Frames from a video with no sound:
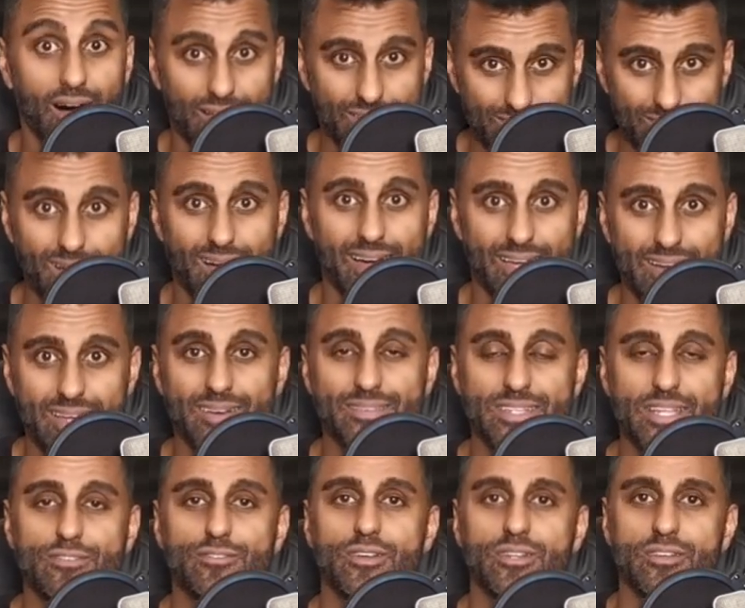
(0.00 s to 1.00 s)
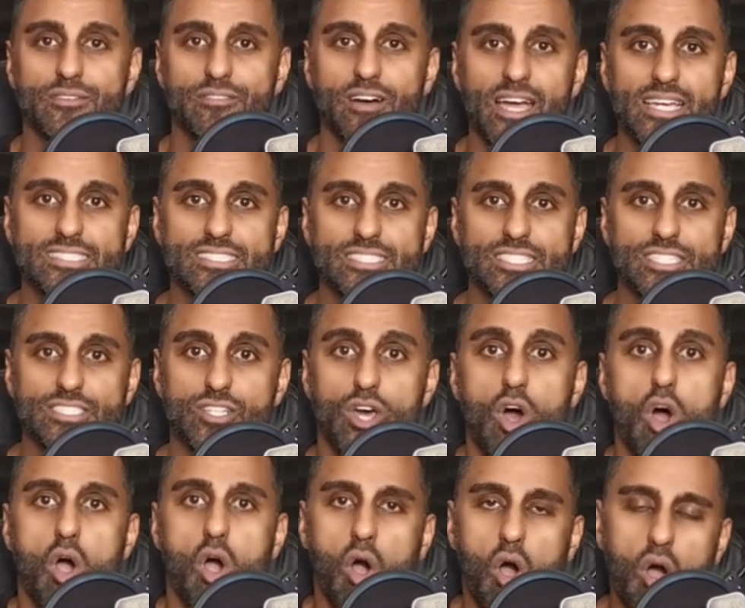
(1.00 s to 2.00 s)
a lot of different devices
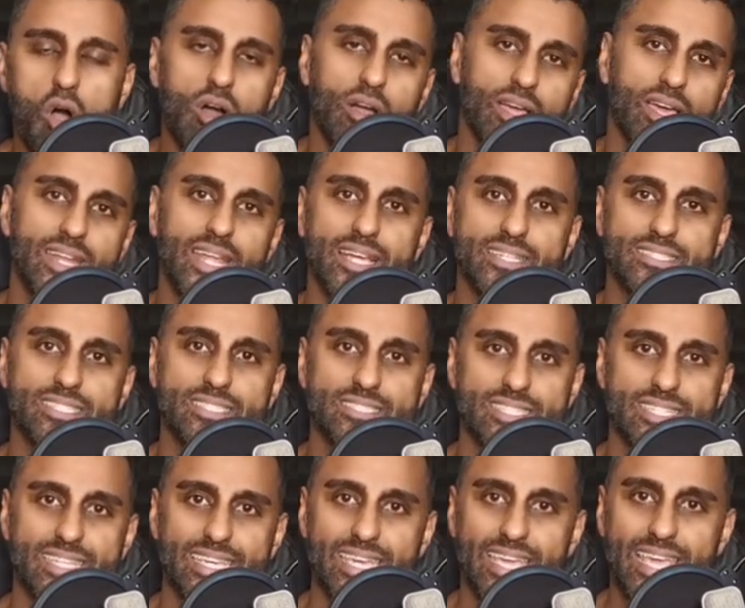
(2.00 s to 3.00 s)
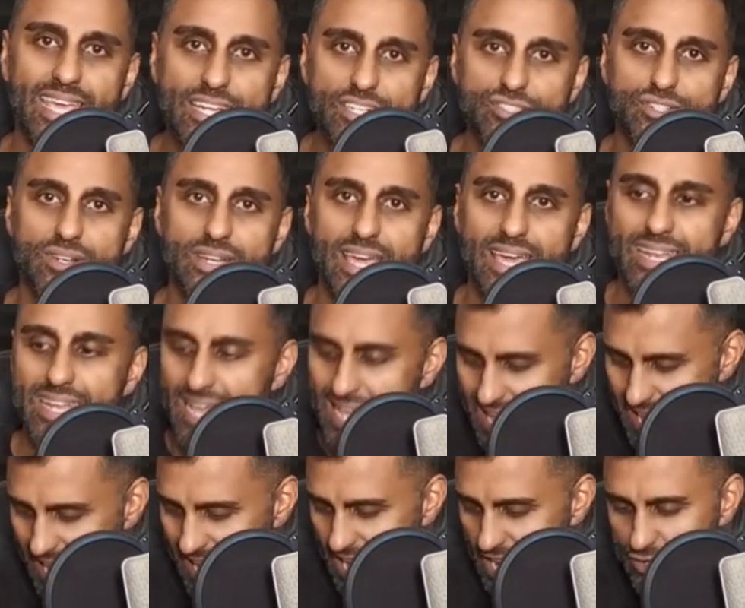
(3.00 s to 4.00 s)
all connecting to the internet
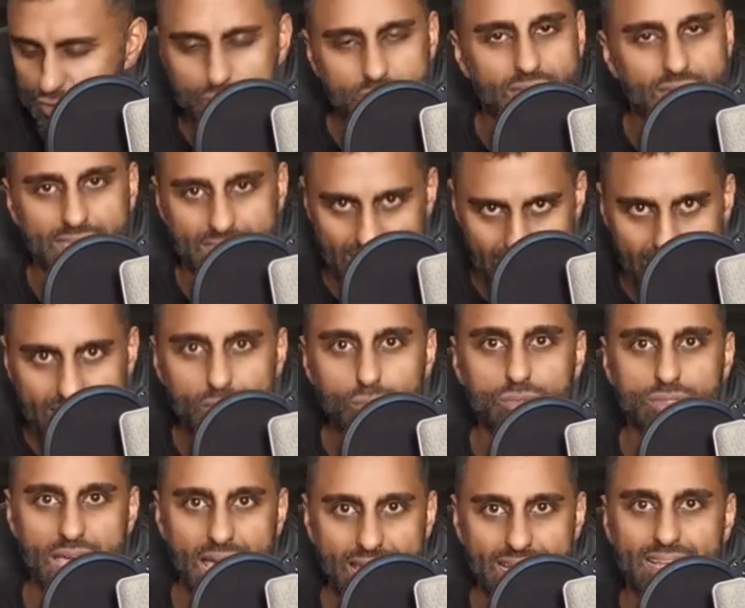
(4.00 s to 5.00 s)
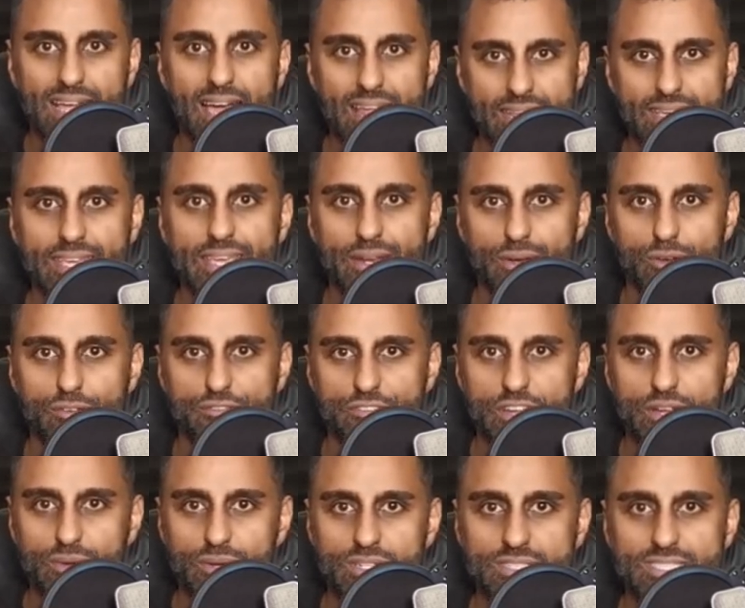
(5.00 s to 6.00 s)
and you can get that kind of
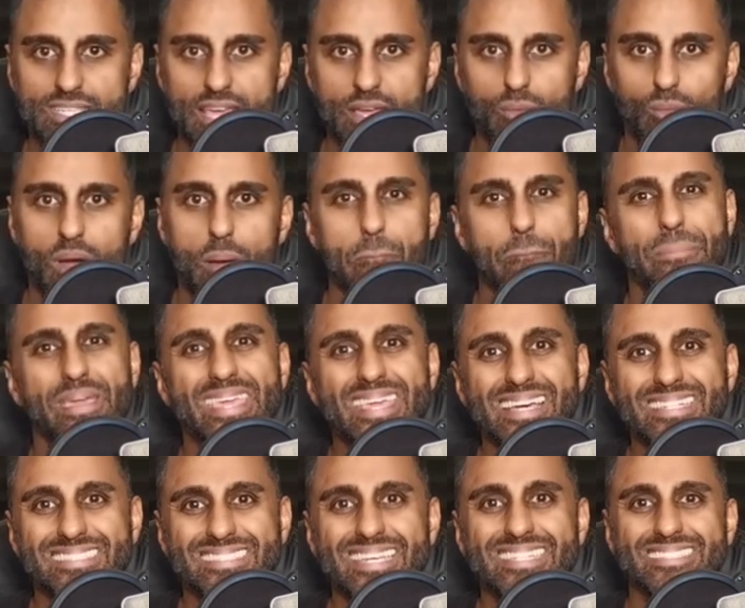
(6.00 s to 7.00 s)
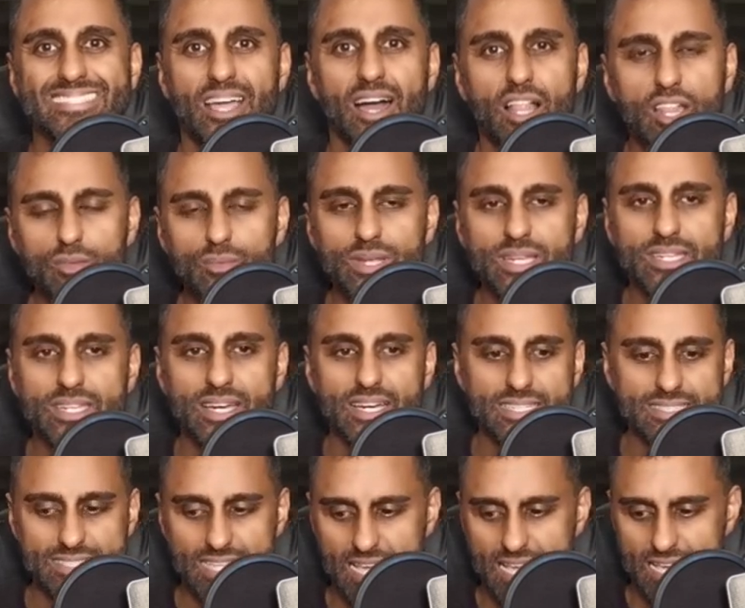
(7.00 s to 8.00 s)
interference and what BSS coloring
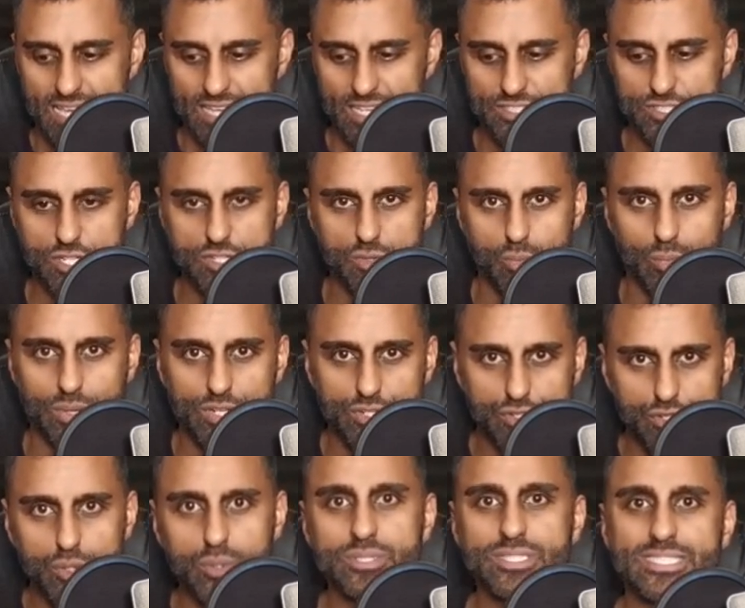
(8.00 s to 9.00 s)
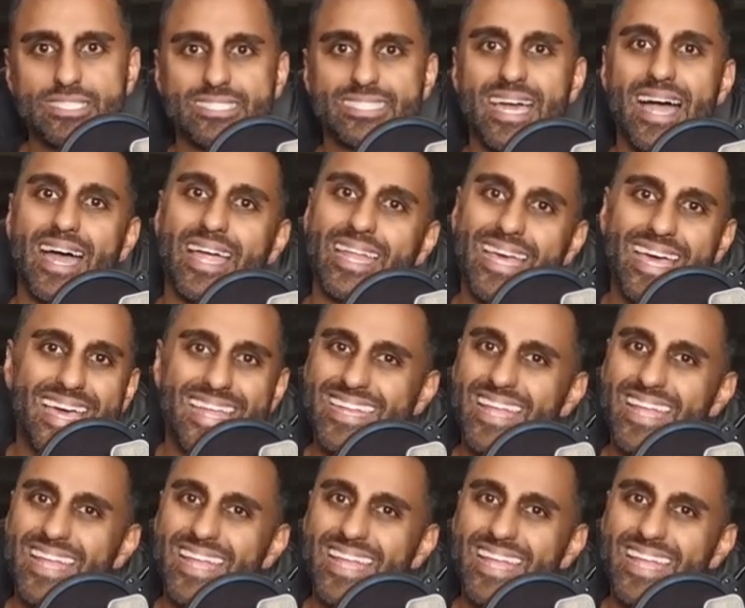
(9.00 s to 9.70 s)
does is it reduces that.